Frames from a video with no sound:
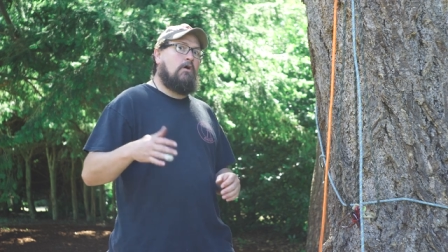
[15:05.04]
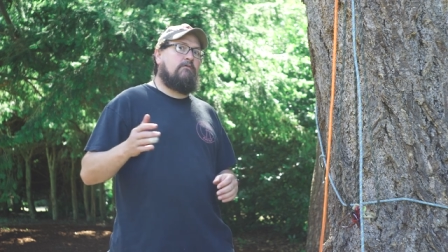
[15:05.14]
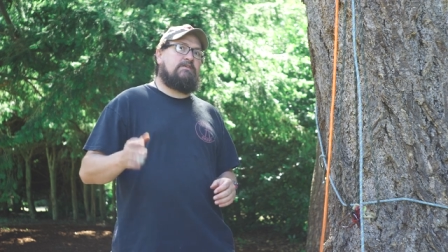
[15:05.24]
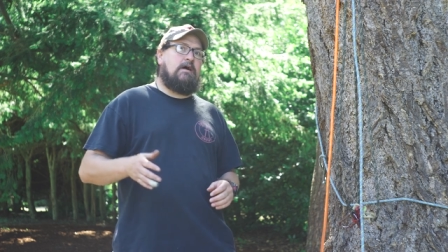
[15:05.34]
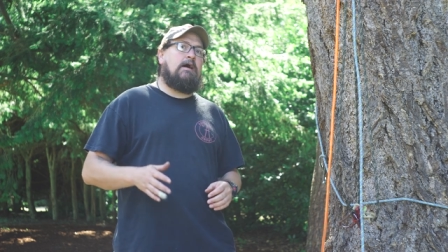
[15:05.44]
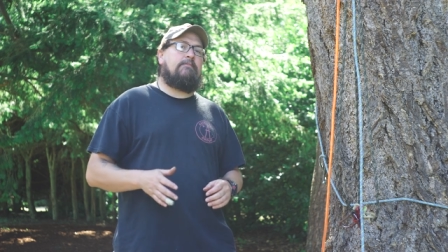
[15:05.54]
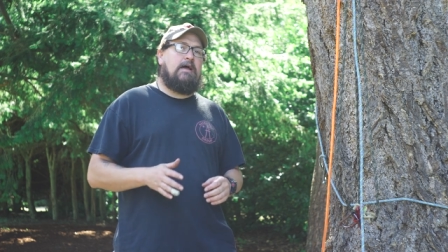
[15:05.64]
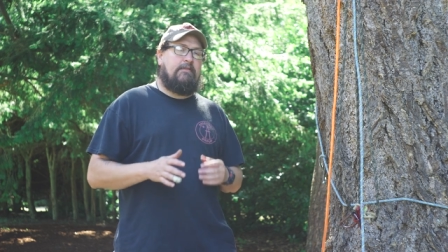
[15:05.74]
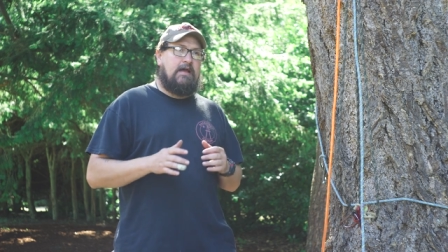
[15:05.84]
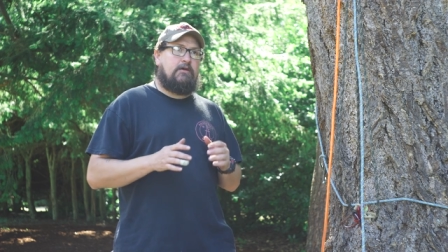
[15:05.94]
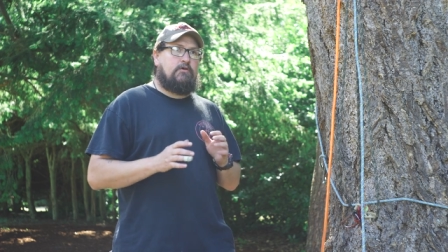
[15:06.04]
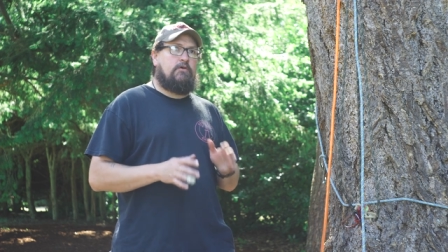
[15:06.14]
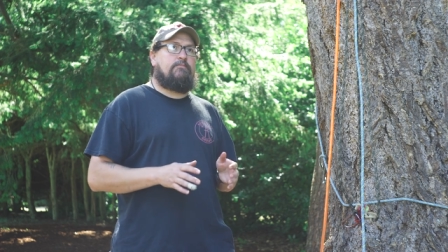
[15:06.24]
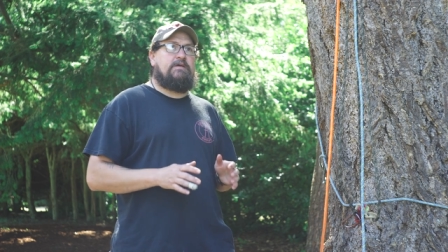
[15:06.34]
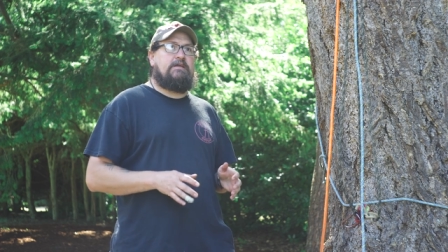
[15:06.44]
over time that that
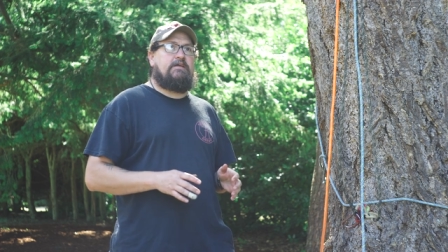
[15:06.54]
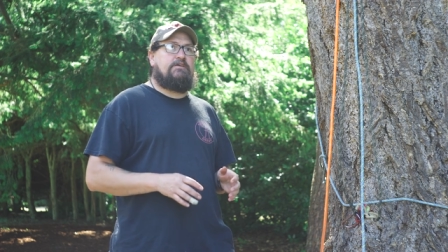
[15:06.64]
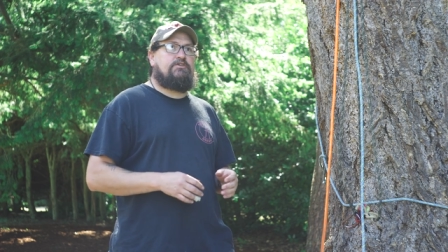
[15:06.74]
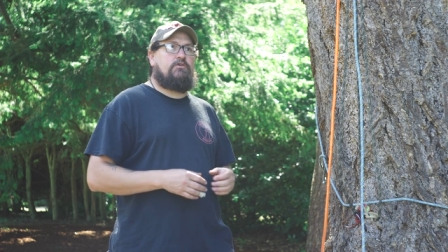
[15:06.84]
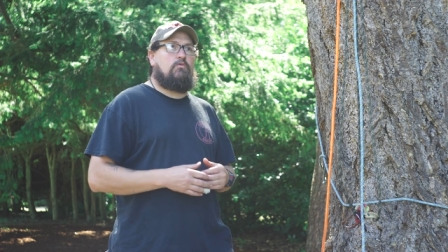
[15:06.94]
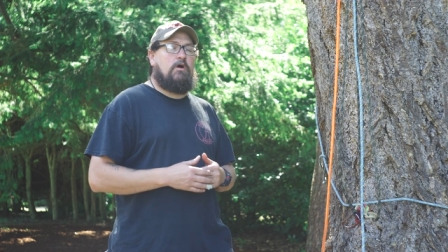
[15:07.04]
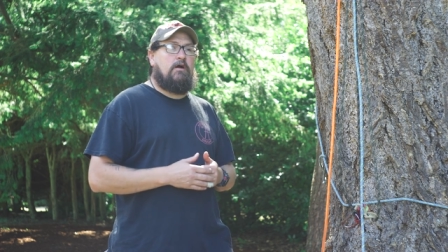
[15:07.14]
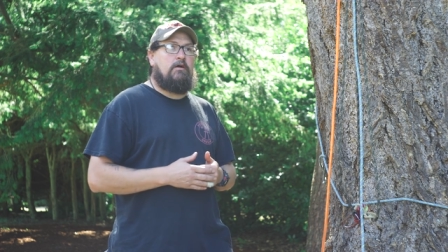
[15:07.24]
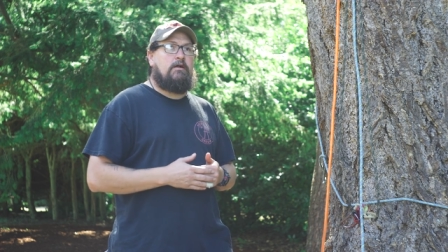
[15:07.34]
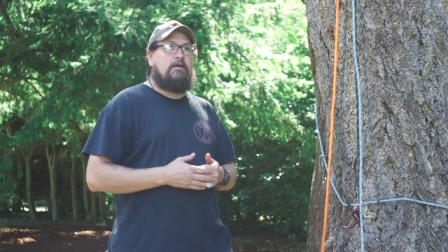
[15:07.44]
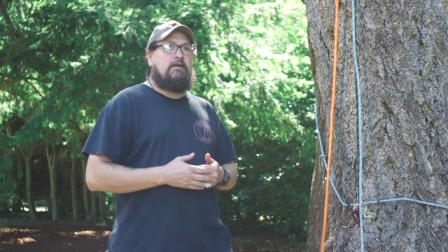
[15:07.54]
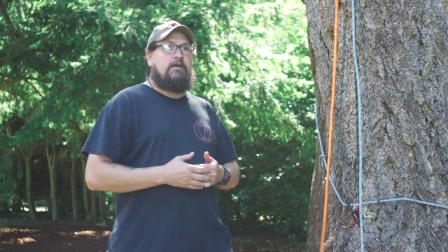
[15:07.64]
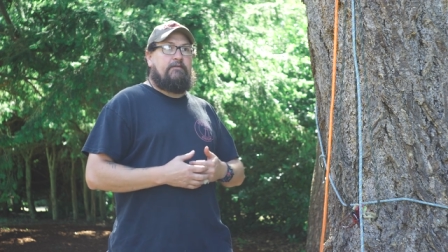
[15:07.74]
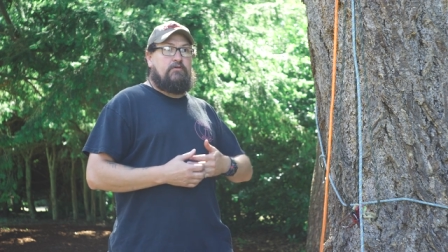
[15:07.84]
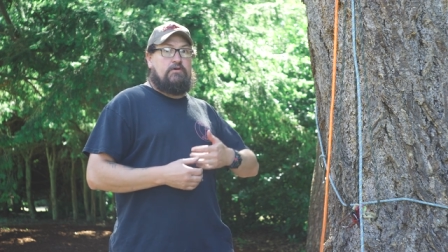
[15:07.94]
could be an issue where
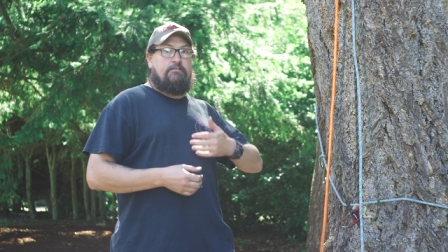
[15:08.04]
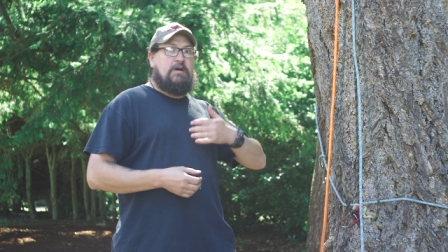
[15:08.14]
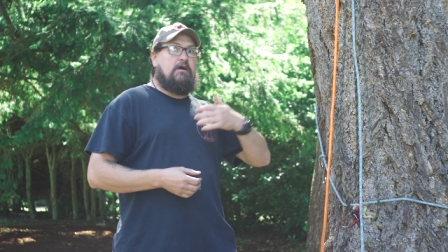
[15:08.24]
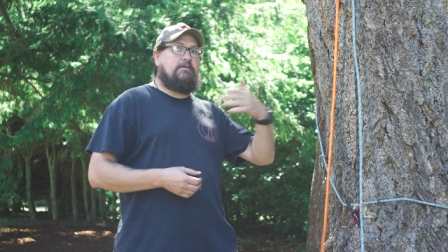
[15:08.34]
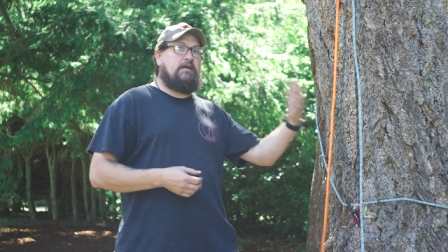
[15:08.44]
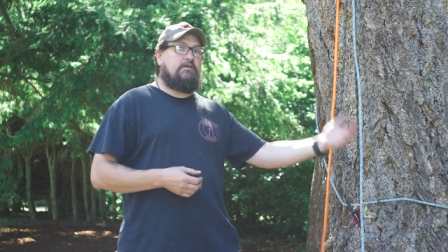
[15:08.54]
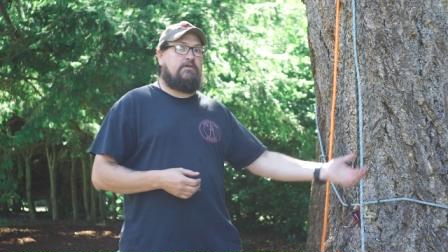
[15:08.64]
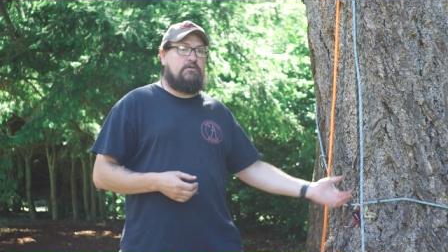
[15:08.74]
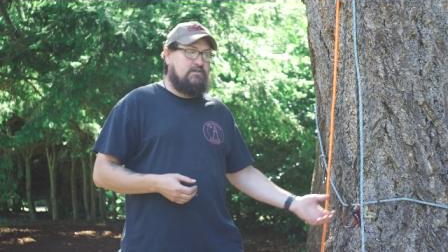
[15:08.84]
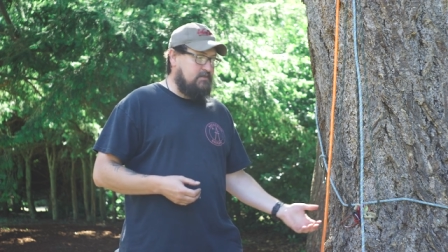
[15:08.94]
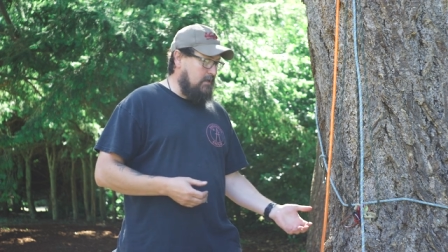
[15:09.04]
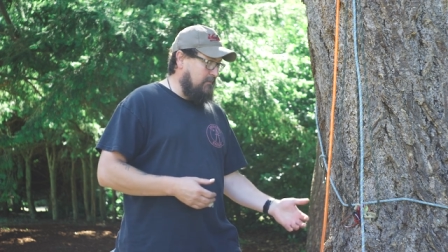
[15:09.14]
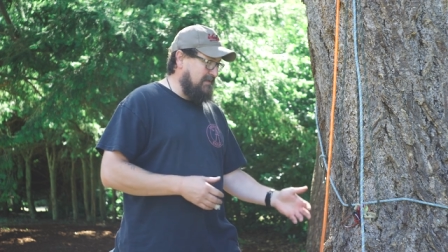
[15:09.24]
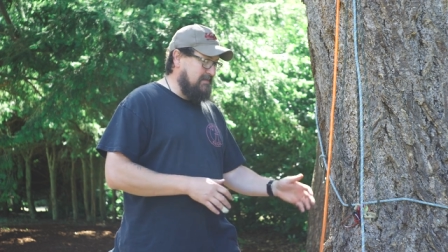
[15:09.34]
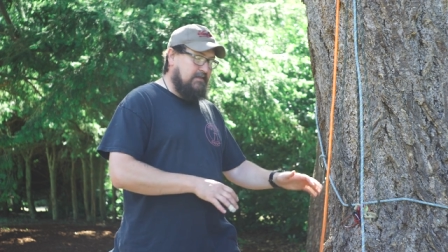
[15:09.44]
if you compared that to using
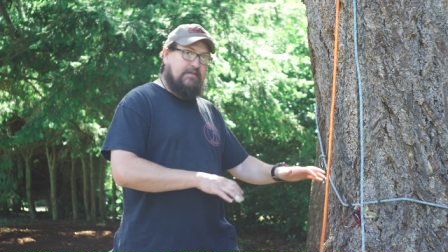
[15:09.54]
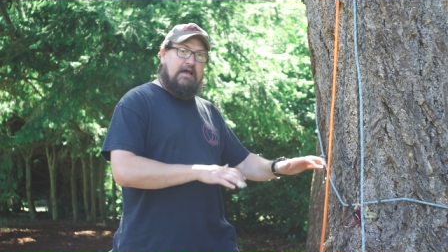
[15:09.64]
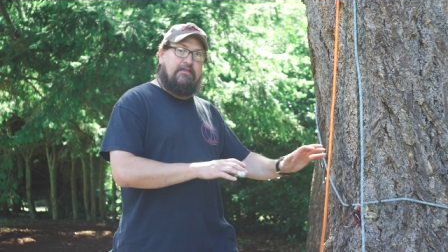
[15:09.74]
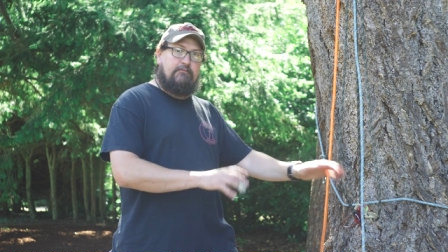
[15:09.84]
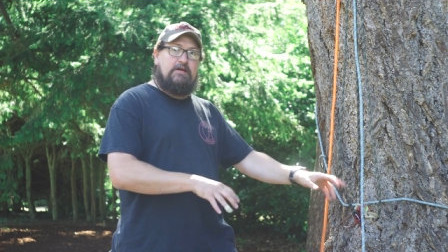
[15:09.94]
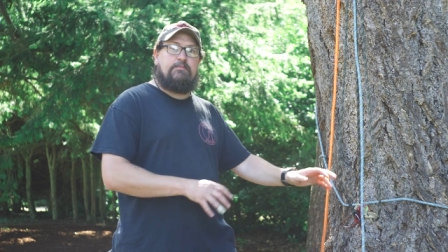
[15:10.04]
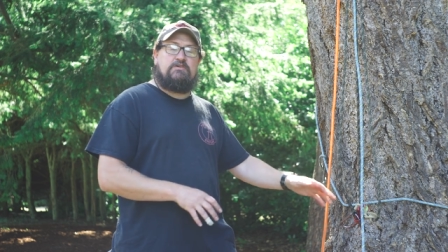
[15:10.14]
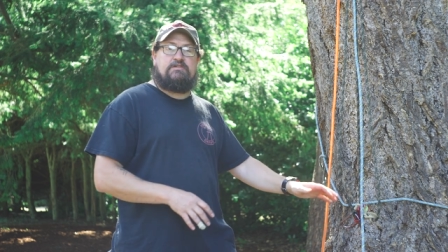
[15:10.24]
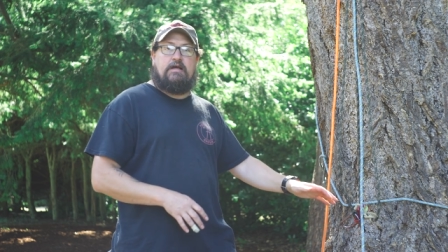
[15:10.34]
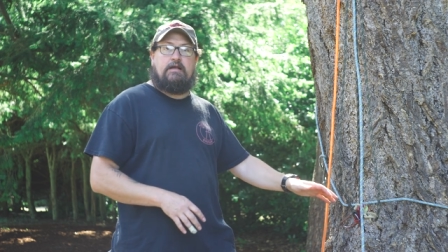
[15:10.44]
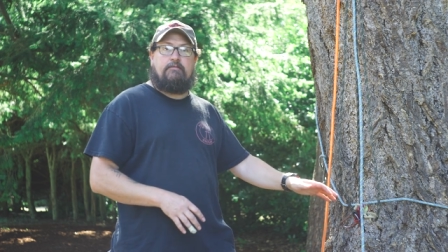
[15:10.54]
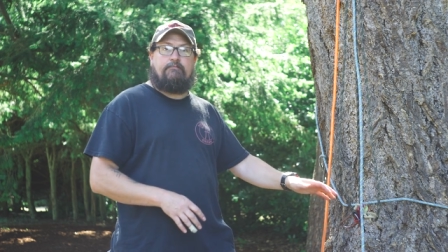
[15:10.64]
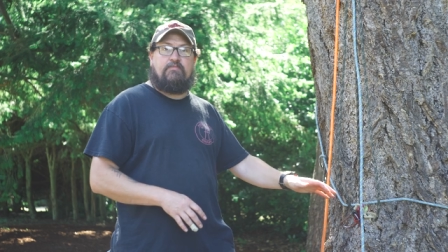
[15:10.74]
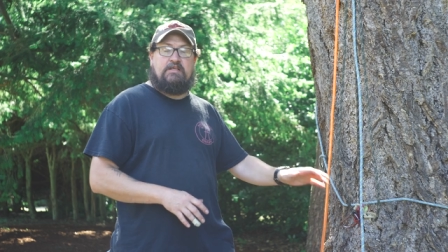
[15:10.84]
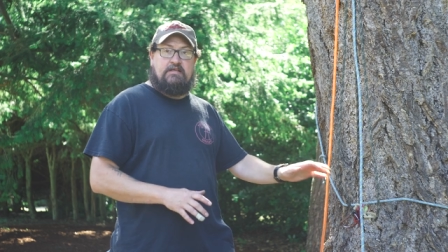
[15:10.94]
something that's in that
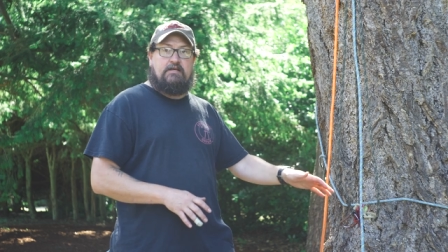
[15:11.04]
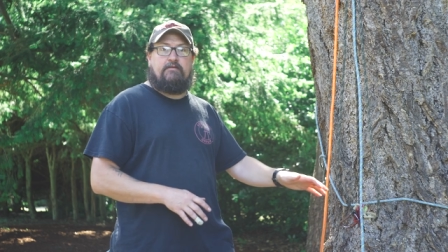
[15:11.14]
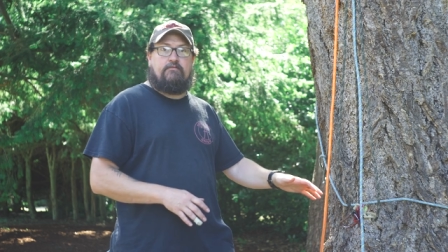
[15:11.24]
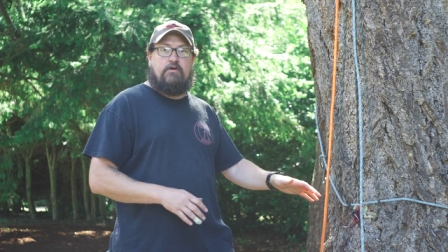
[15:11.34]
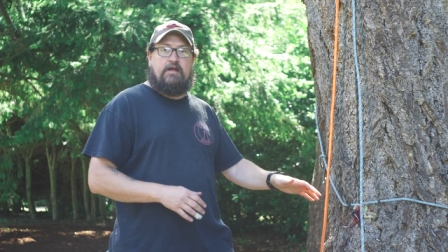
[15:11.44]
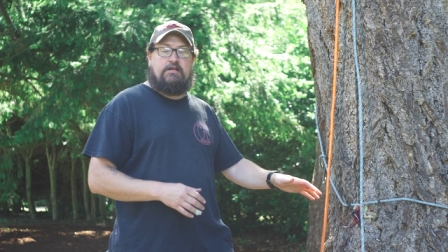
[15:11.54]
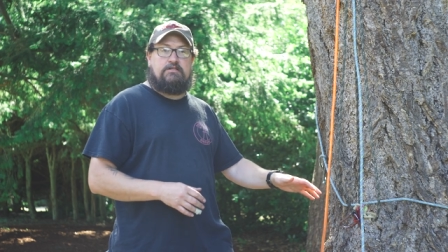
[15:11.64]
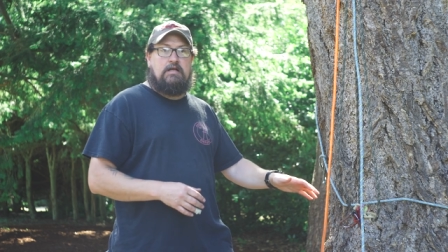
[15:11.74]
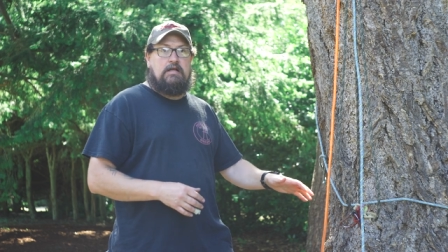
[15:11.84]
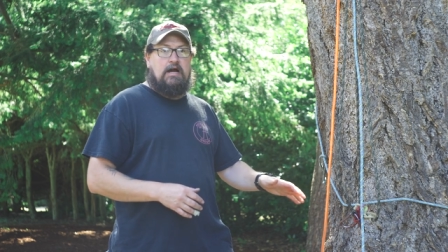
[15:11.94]
3% give range,